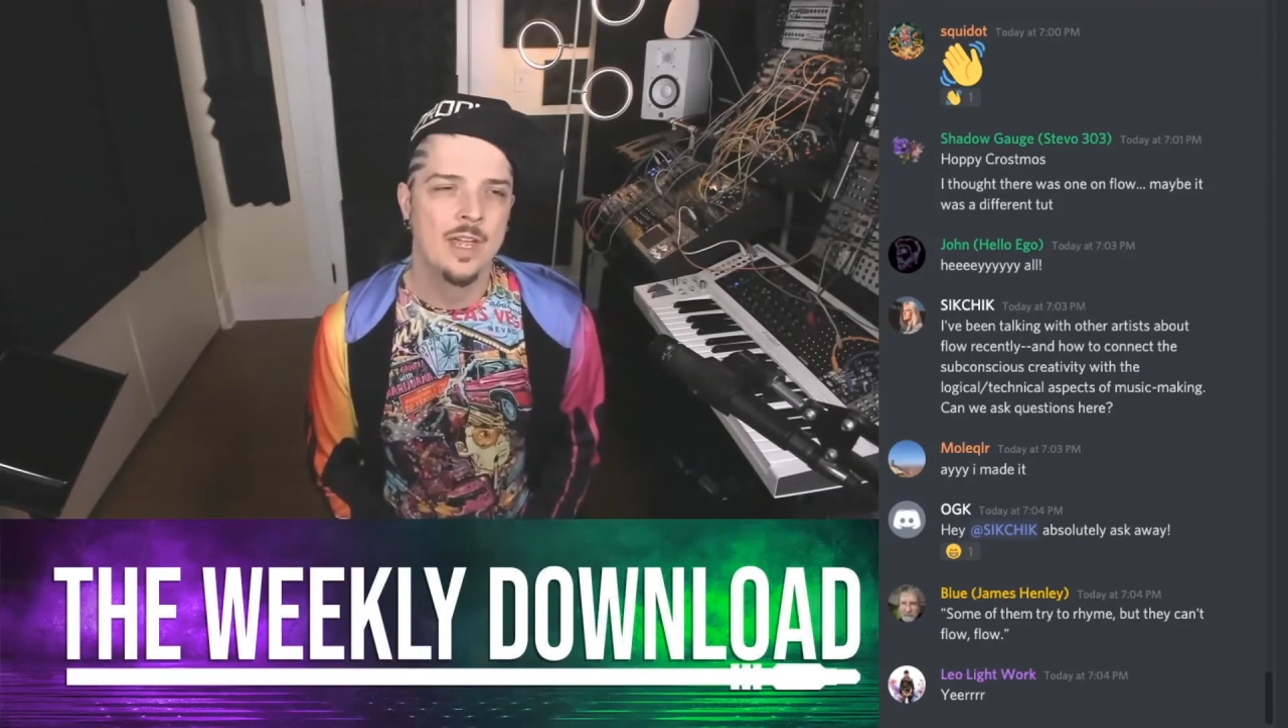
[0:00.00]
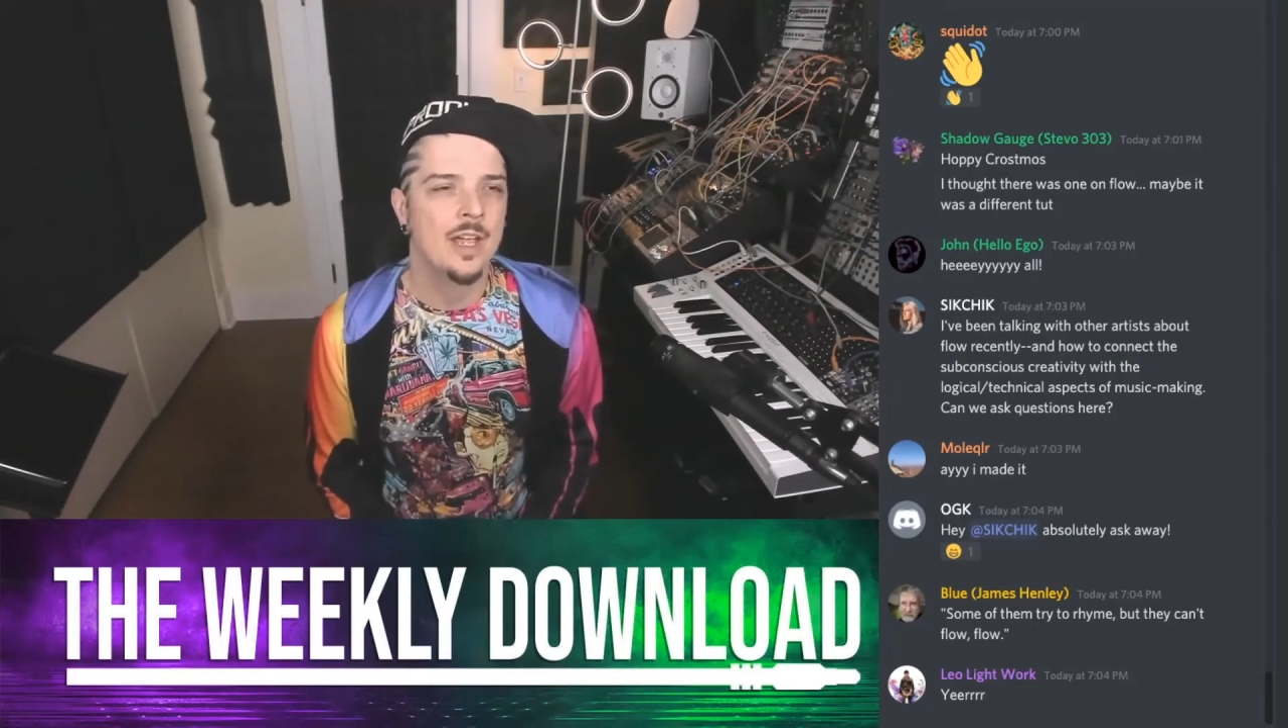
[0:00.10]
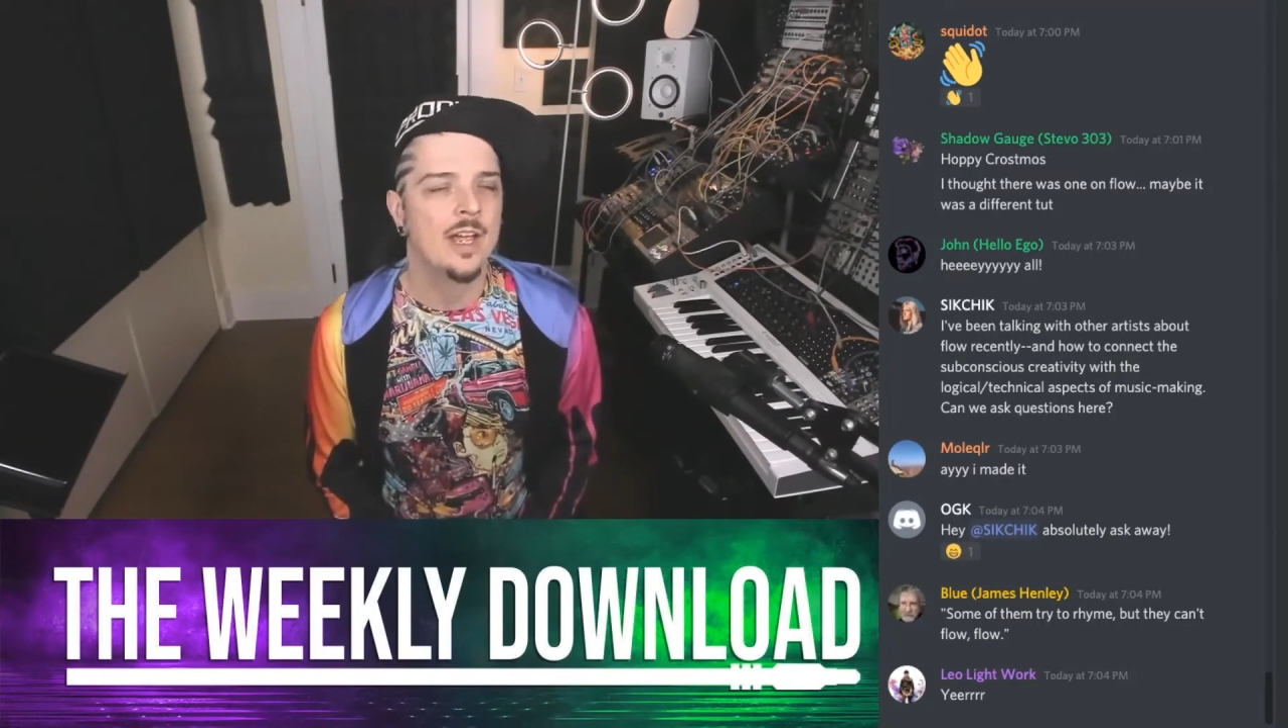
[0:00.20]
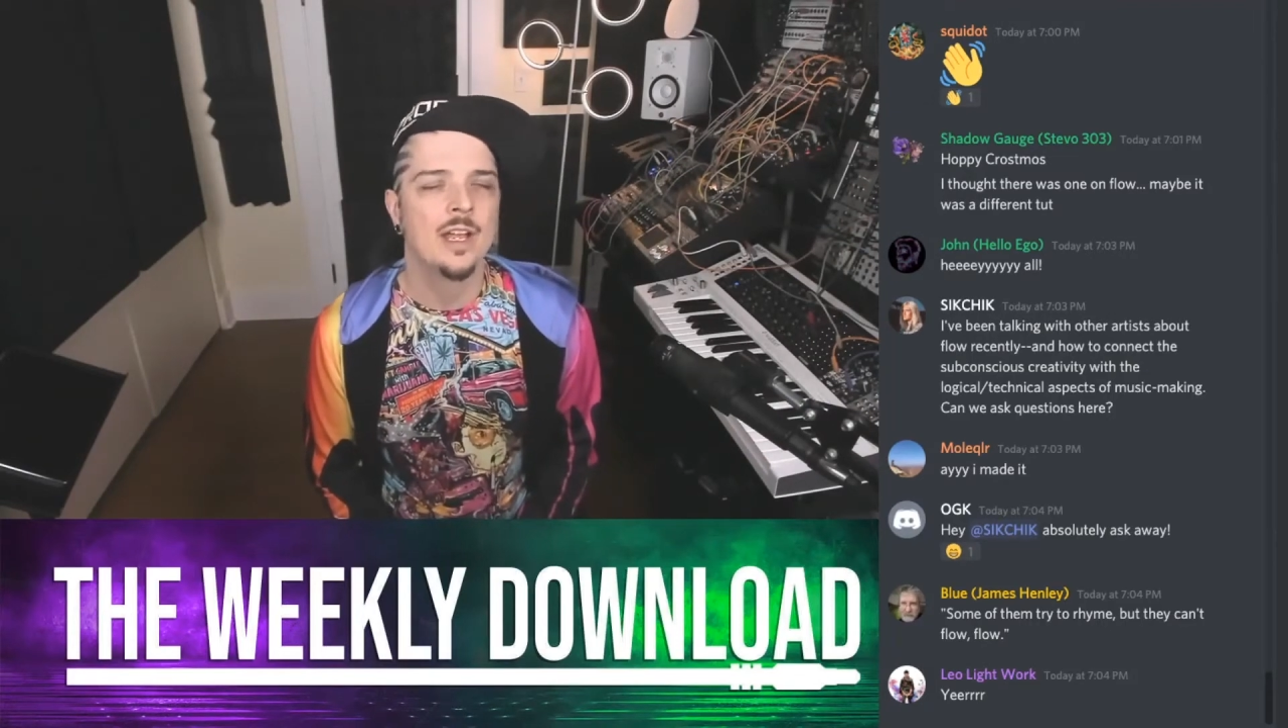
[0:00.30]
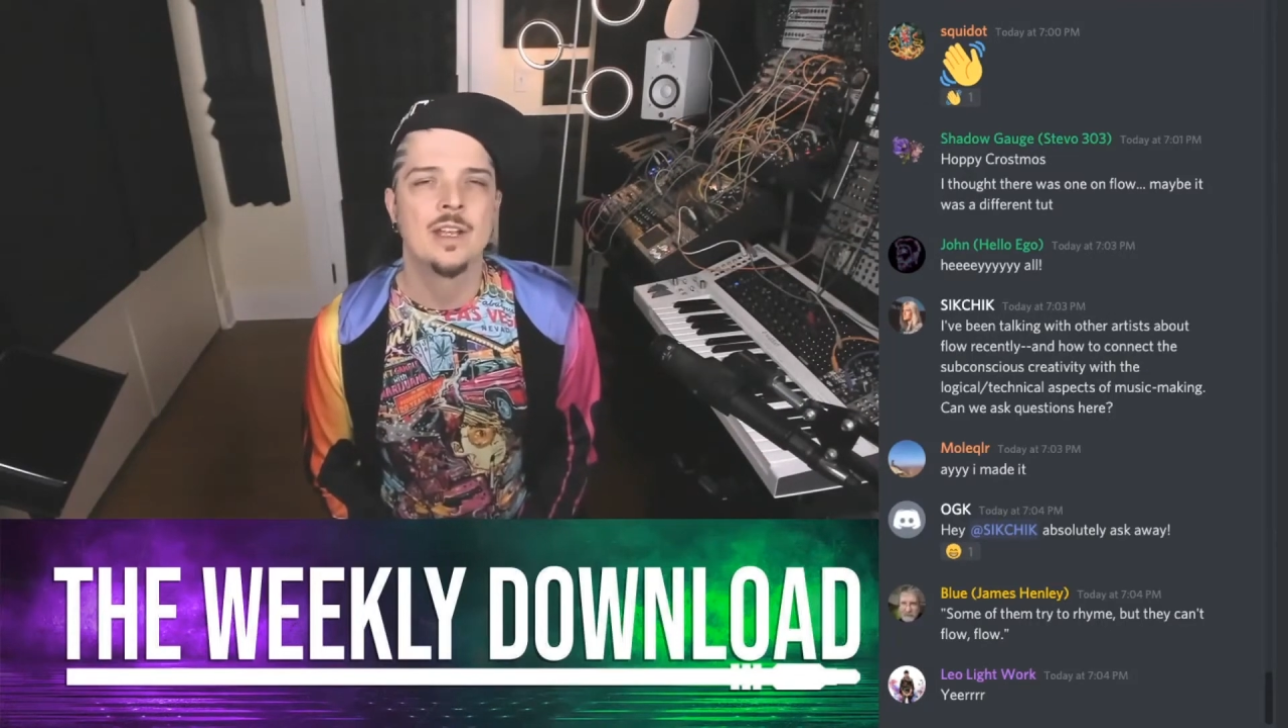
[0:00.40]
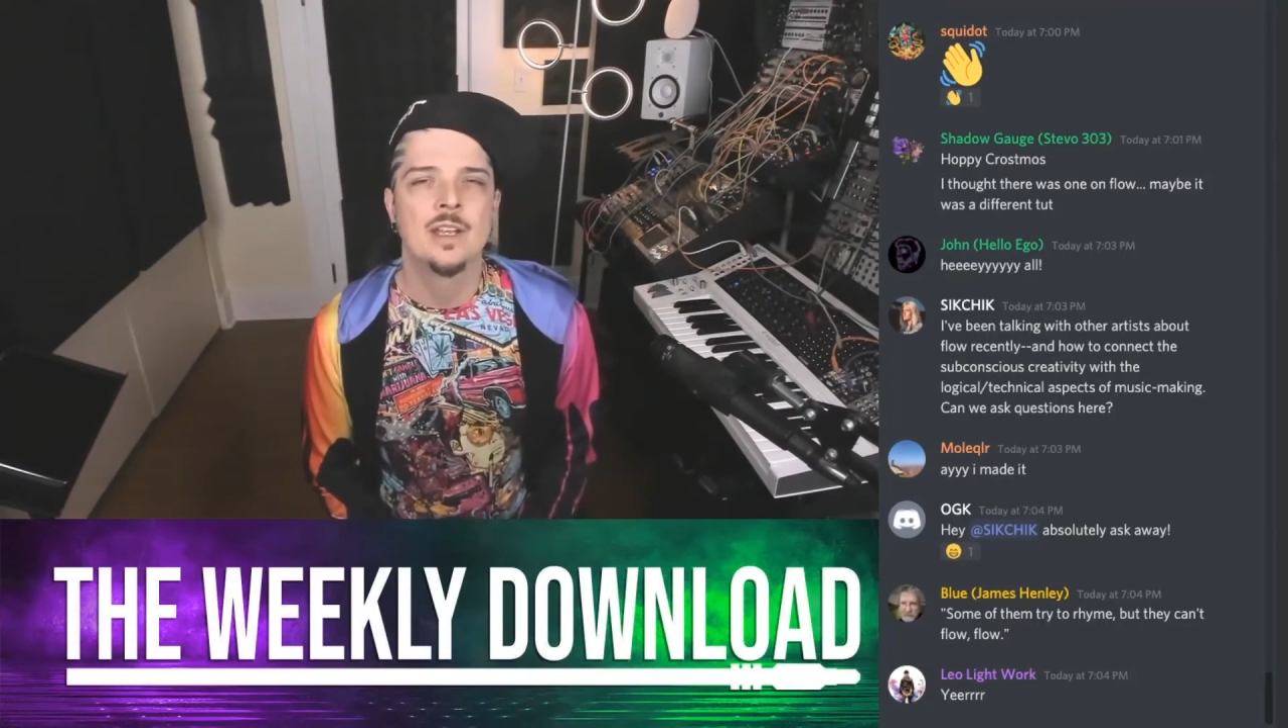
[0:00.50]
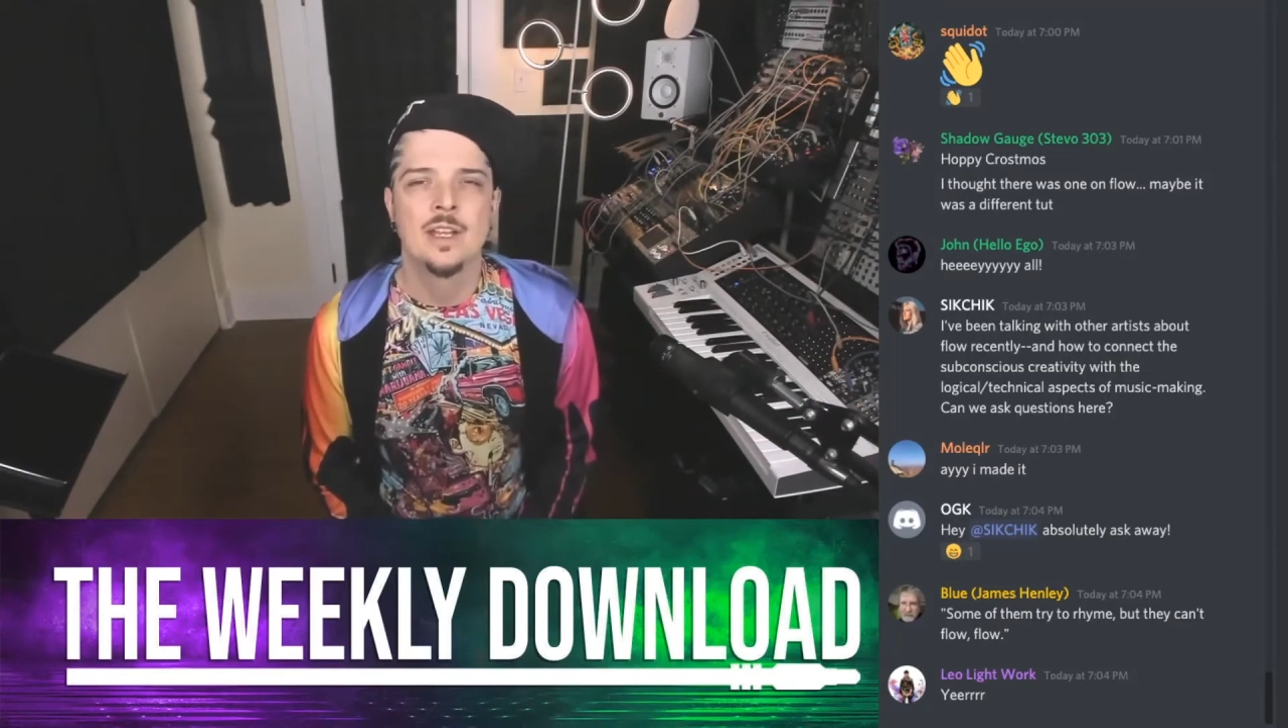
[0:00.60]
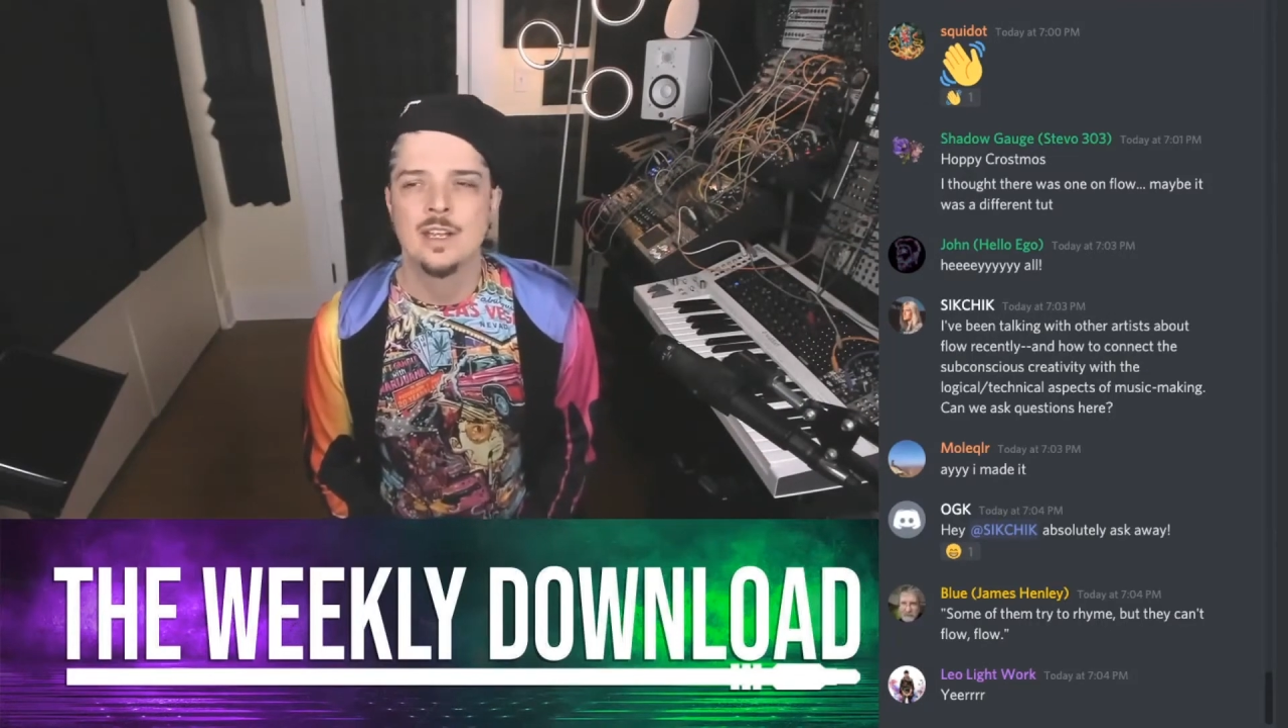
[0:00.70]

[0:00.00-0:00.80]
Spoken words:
And